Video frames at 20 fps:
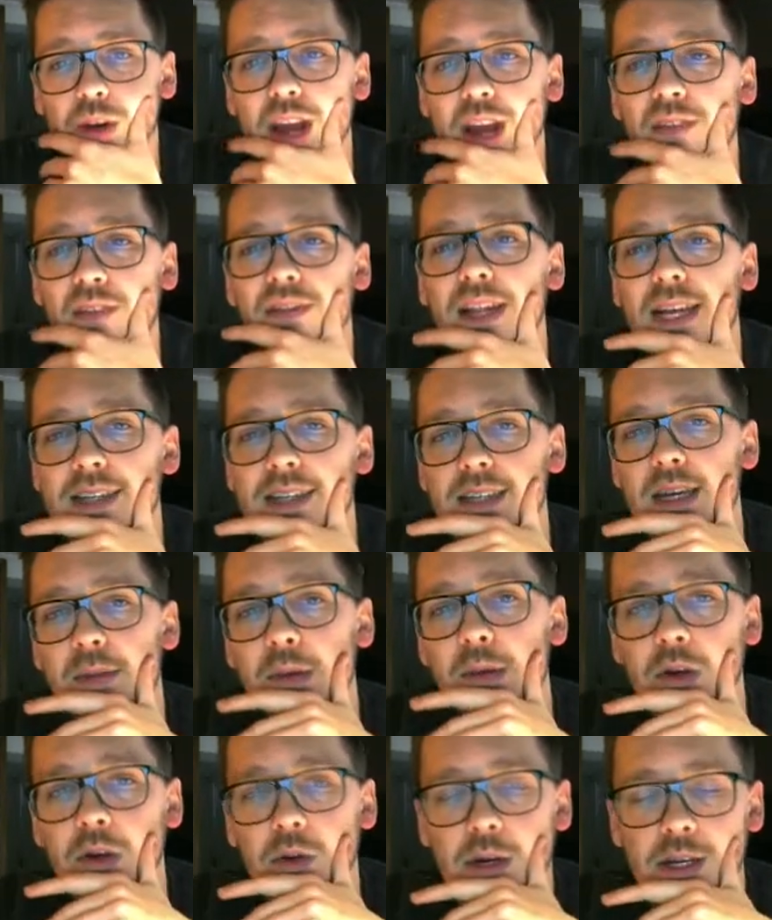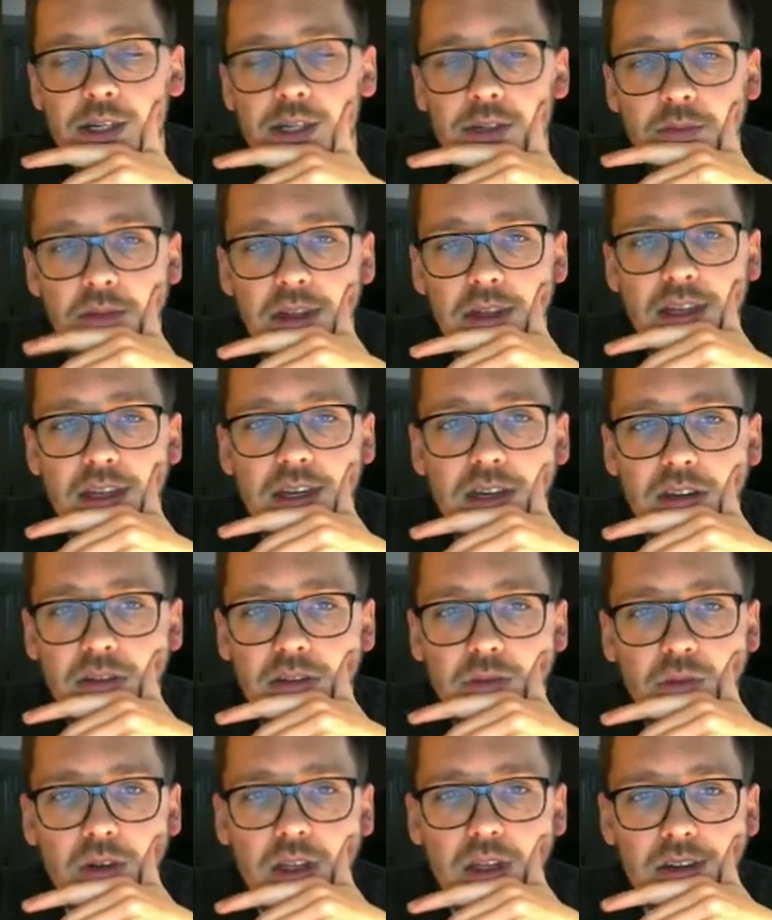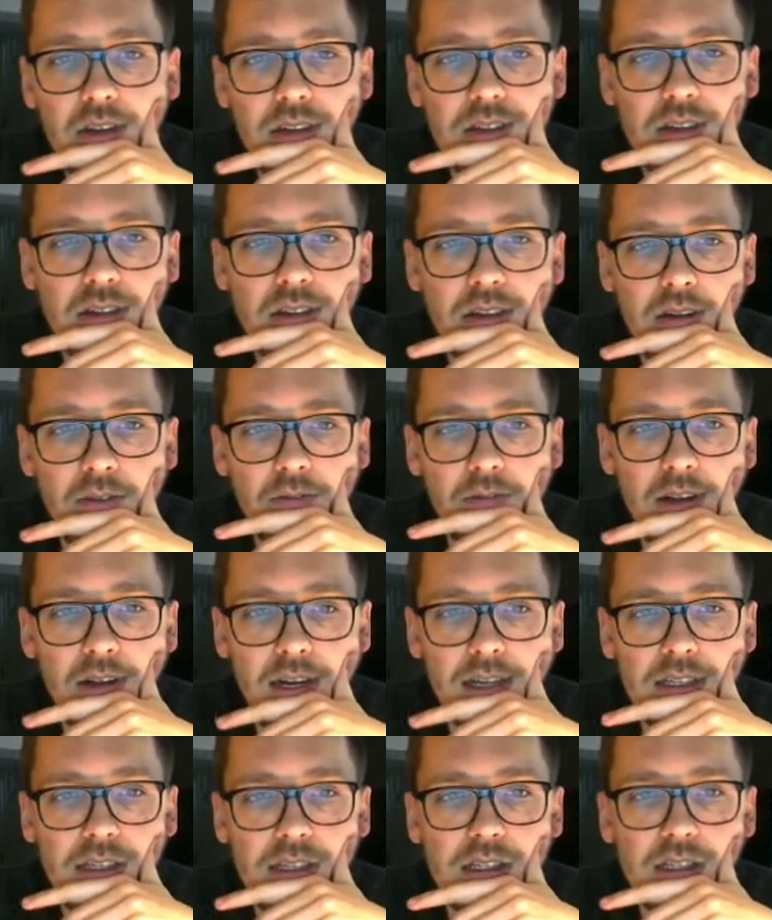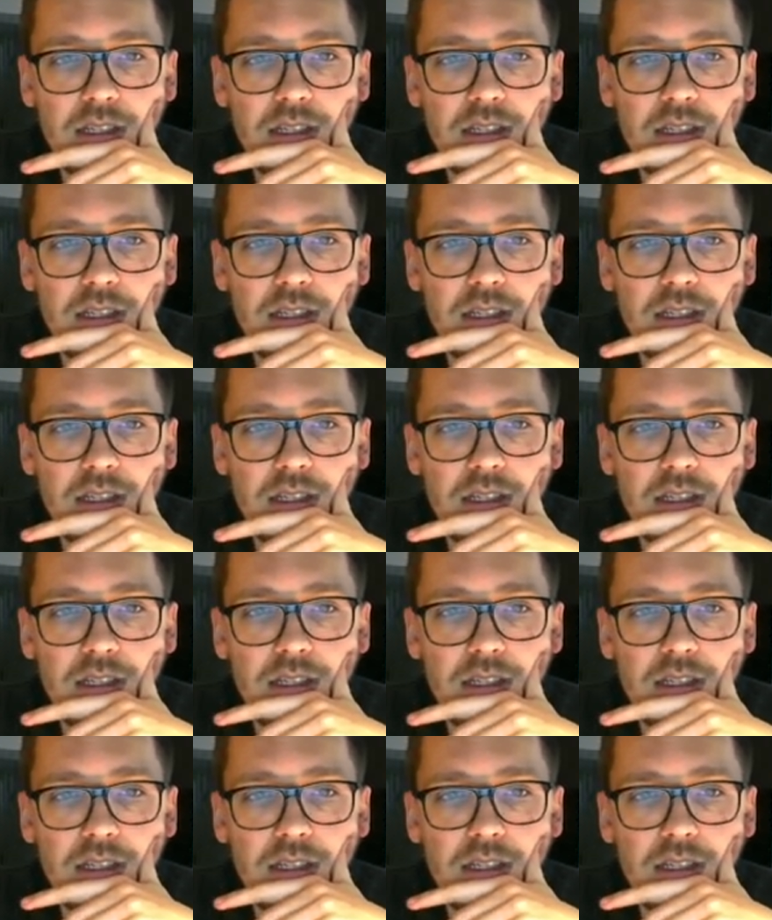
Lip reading: less immigration, but that really doesn't affect